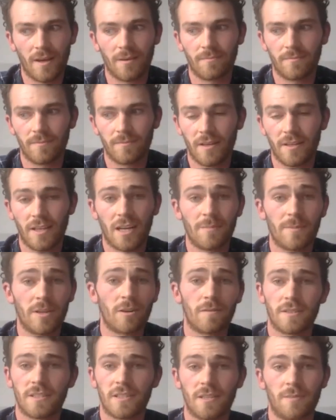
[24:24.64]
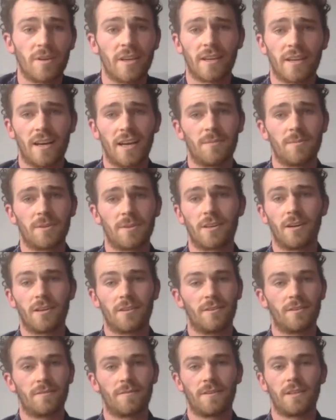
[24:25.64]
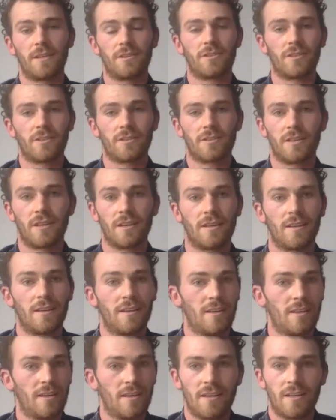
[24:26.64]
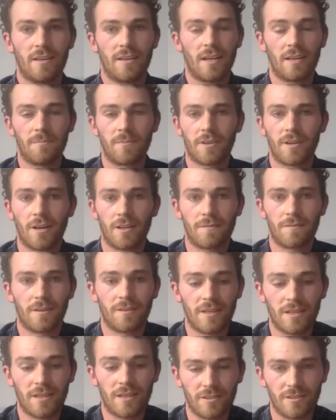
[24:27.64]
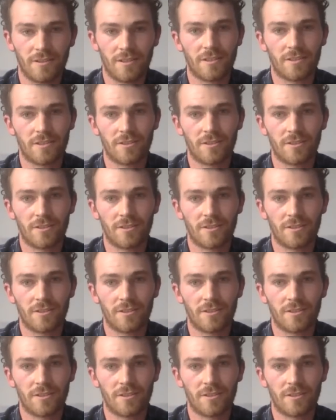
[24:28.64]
then, I mean, obviously being at Ellen MacArthur, it's just like Ellen MacArthur Foundation.